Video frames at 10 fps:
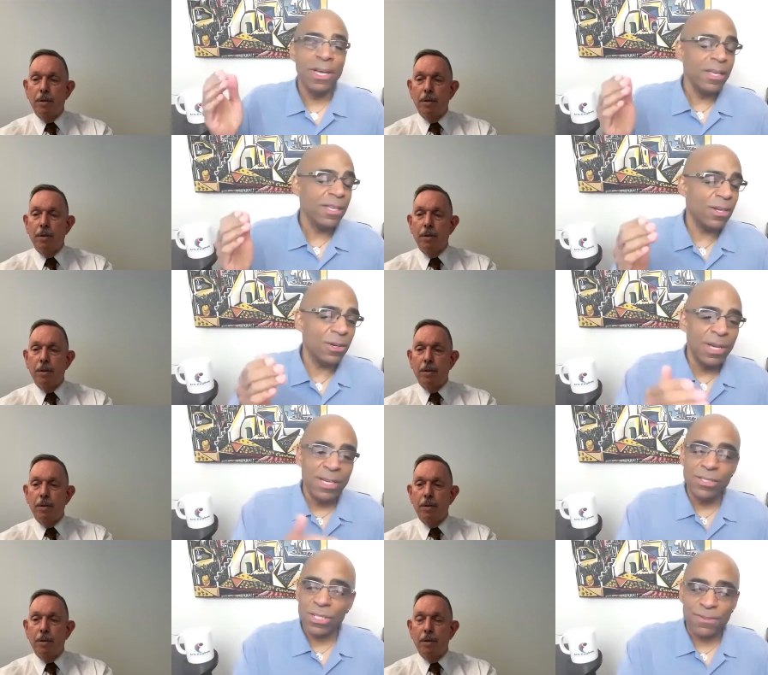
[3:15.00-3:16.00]
Speaker 1: you know
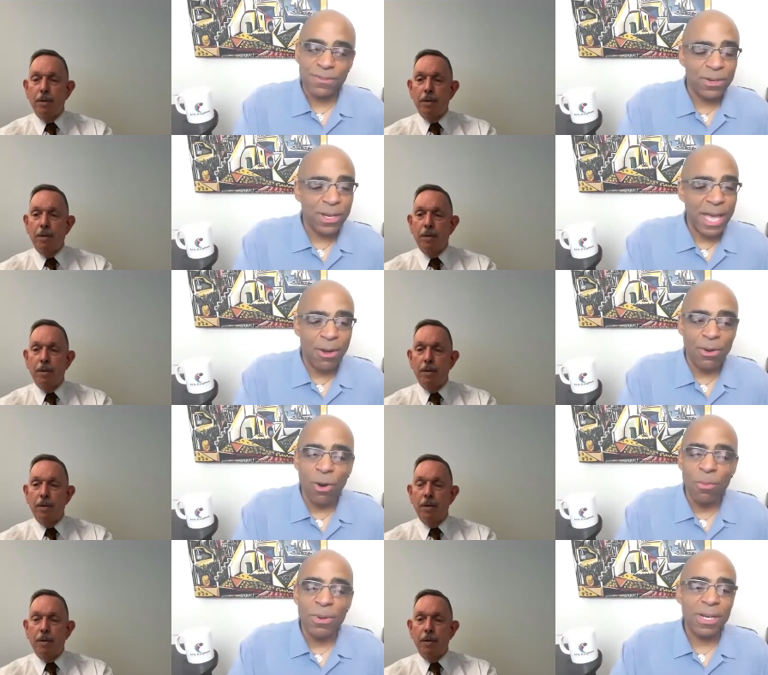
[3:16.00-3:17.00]
just figuring out
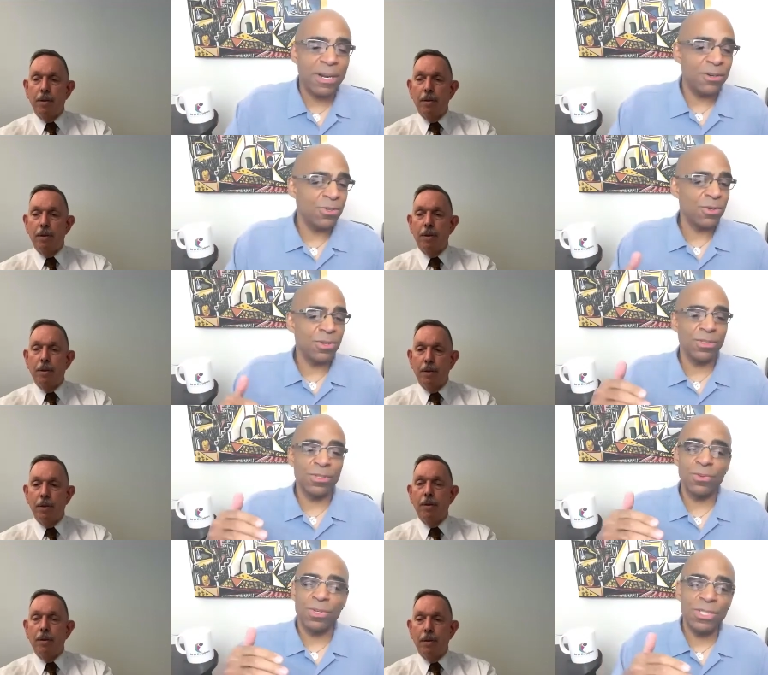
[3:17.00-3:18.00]
opening our doors or
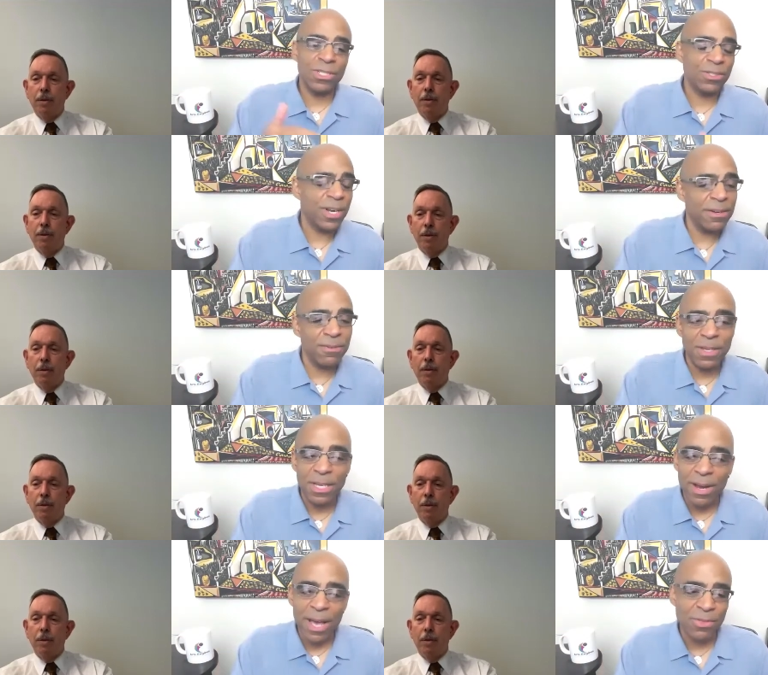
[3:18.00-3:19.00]
we're just trying to figure
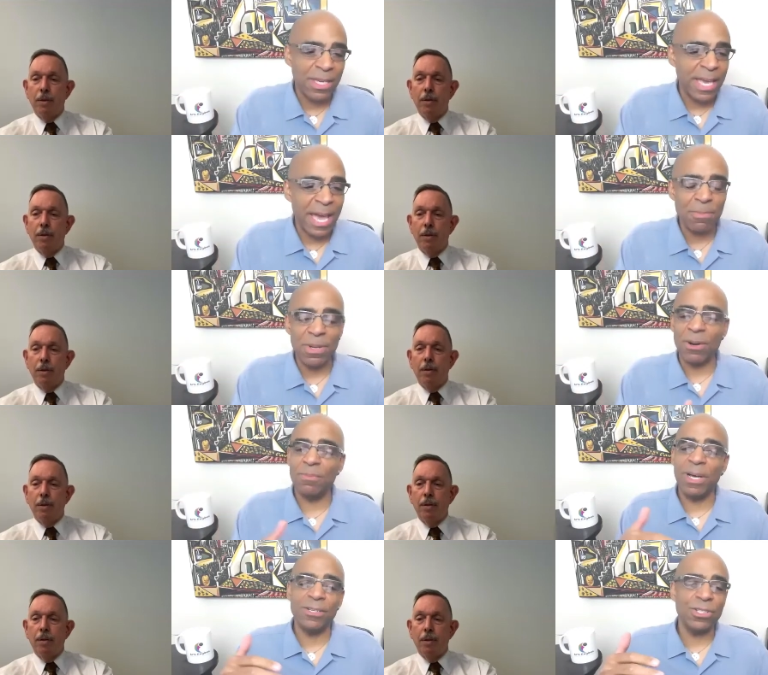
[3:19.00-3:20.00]
out the gap in our
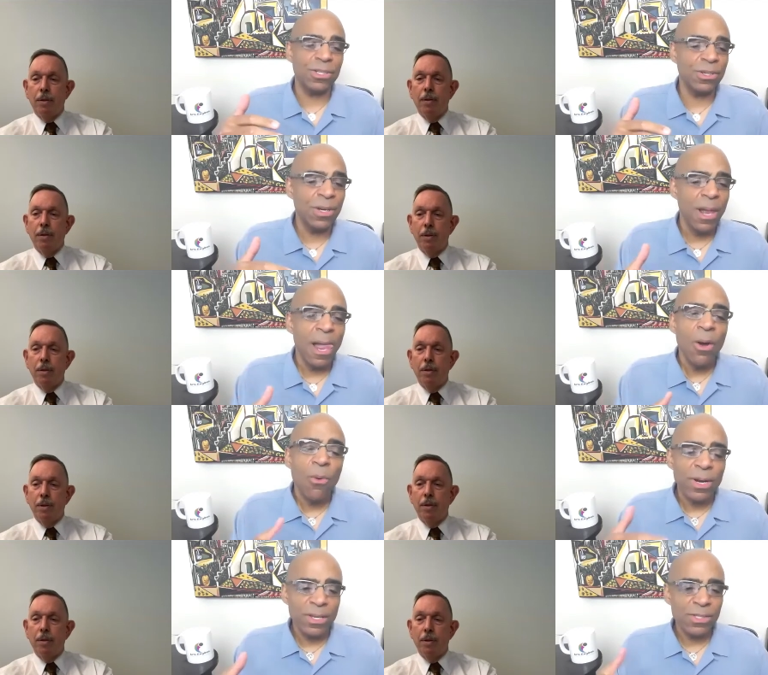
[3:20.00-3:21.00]
budget or what
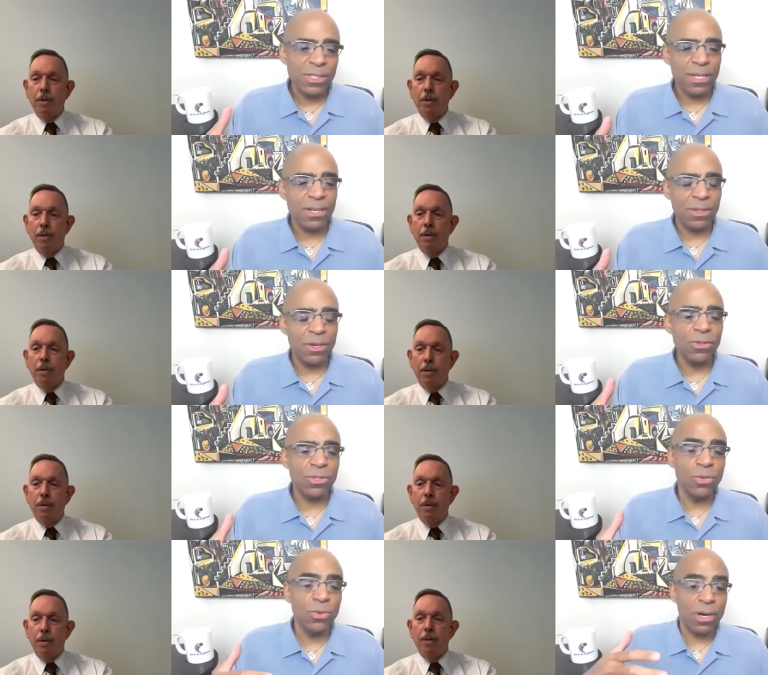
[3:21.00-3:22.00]
do you say to those who
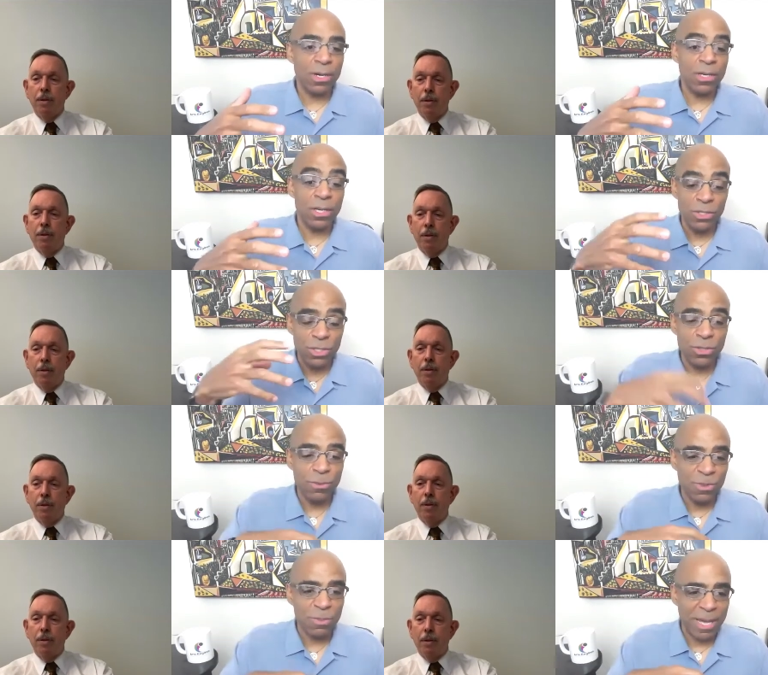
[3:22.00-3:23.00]
are consumed
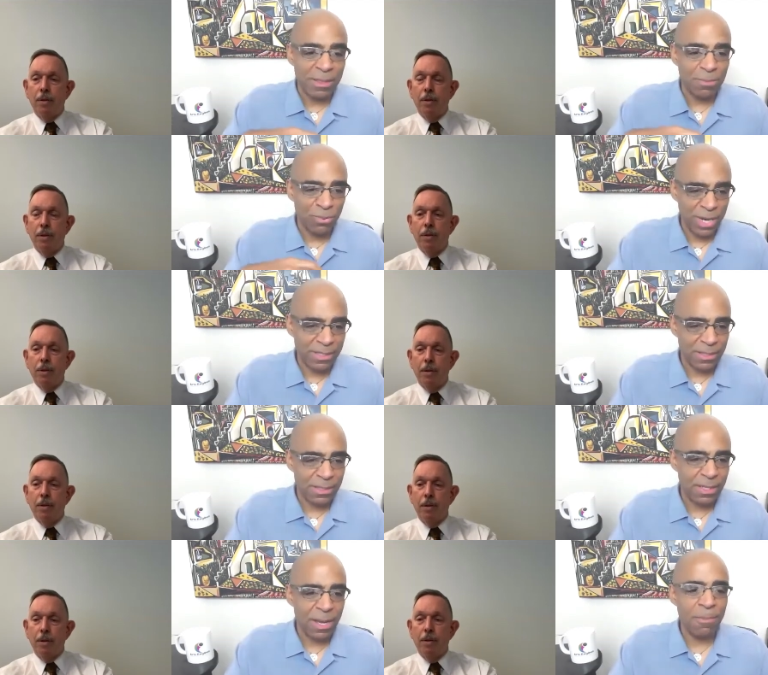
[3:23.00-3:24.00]
by the present
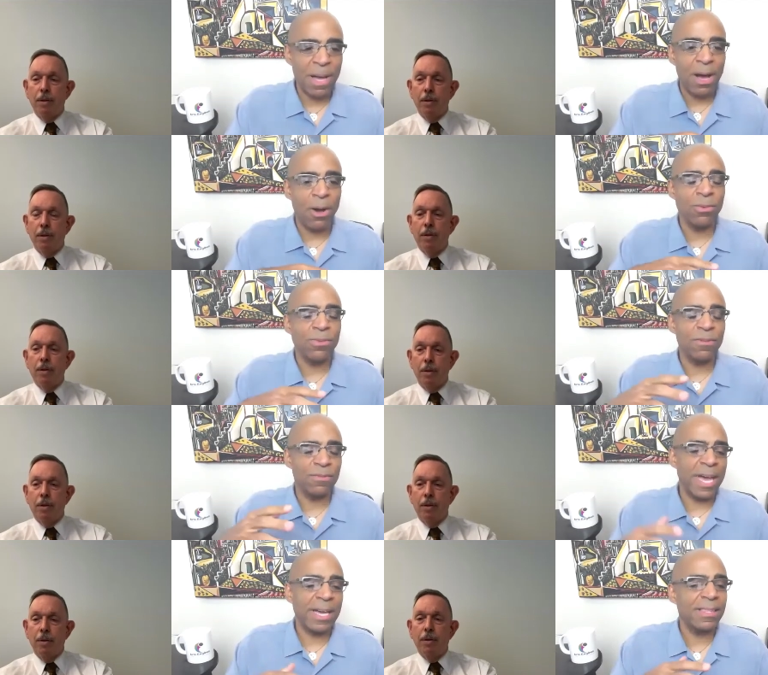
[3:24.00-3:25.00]
about the
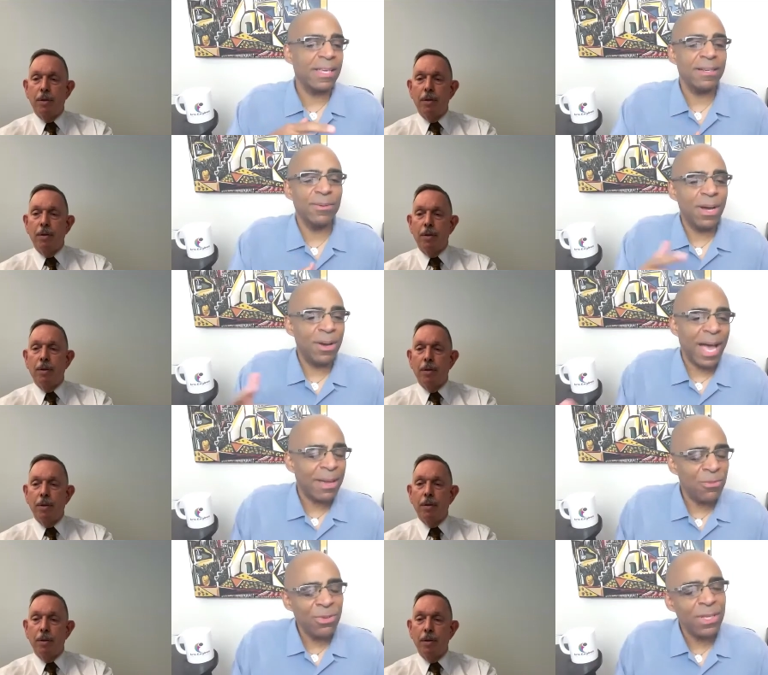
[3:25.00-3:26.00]
fact that I
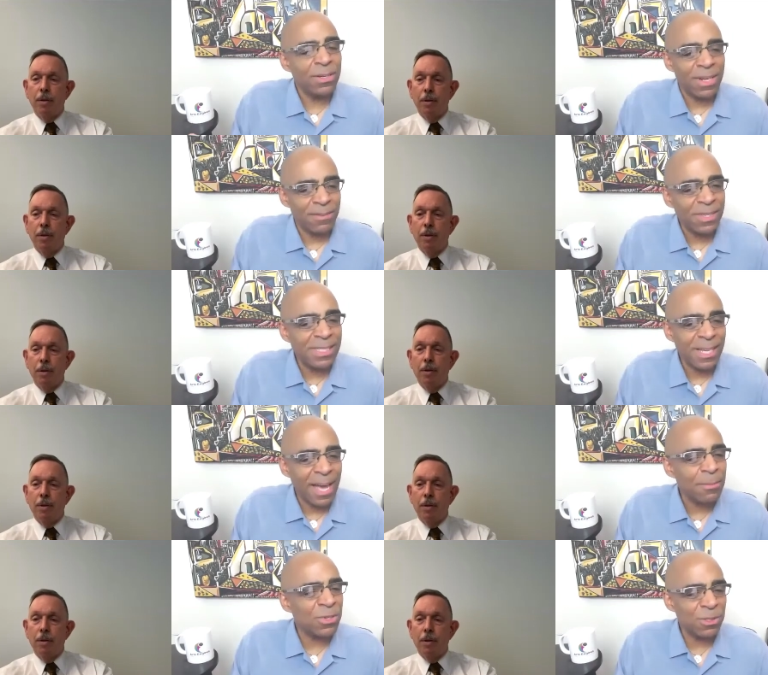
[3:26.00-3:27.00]
really don't have the time
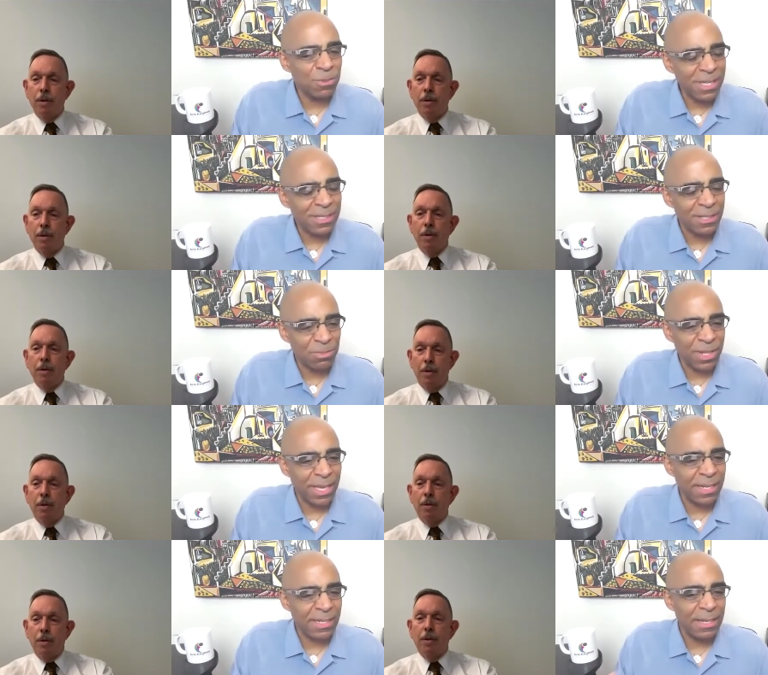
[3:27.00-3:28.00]
or space to
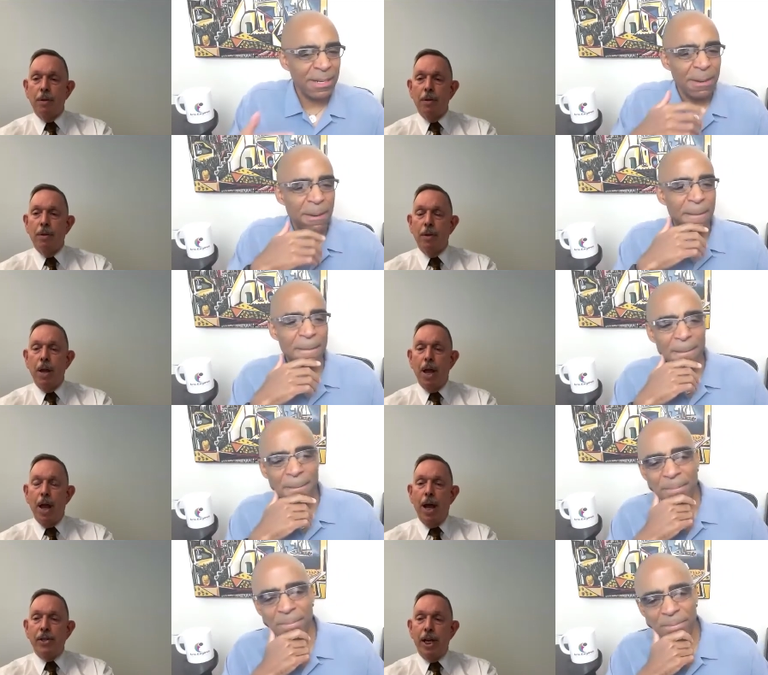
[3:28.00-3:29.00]
plan?
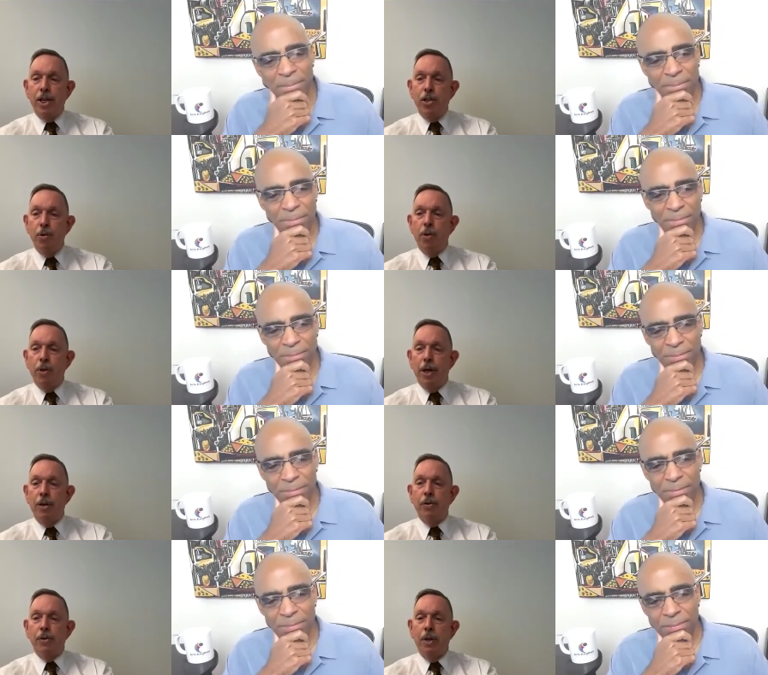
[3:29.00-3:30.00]
Speaker 2: I say two things.